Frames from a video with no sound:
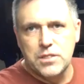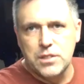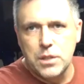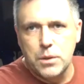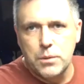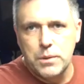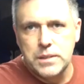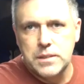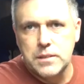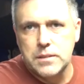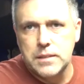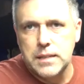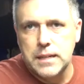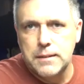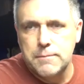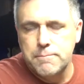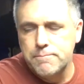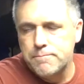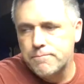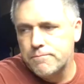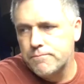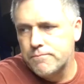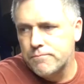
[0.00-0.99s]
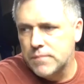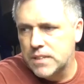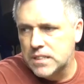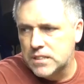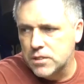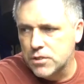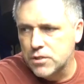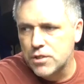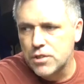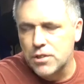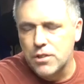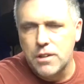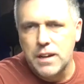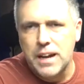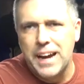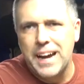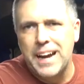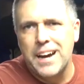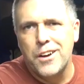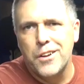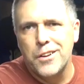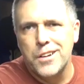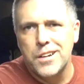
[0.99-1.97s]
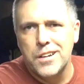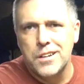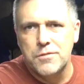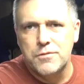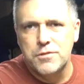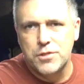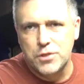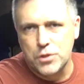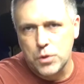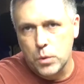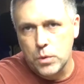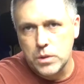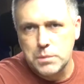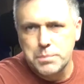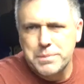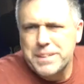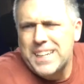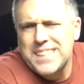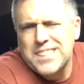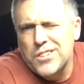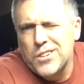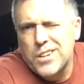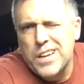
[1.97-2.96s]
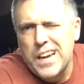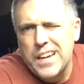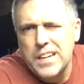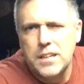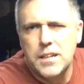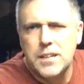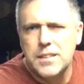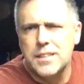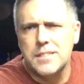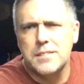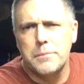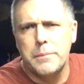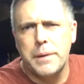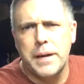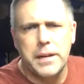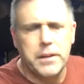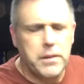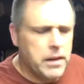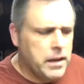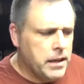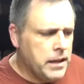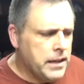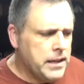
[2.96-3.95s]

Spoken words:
So it's a little out of sorts, but that's okay. It doesn't matter.